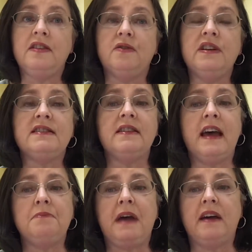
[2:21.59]
The reason
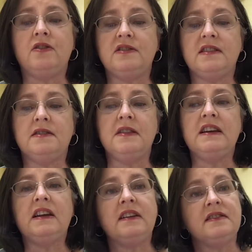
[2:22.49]
that matters is then
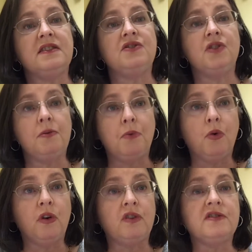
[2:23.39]
it gets the soap
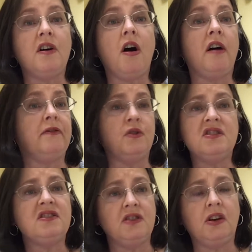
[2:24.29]
oils off, or
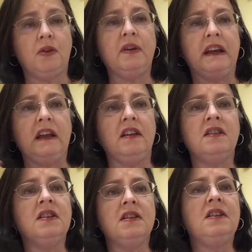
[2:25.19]
just
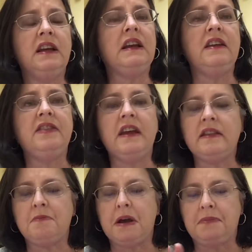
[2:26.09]
anything
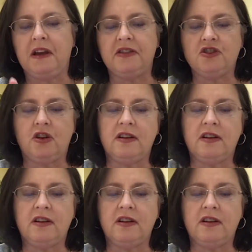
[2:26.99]
that might be on the jar.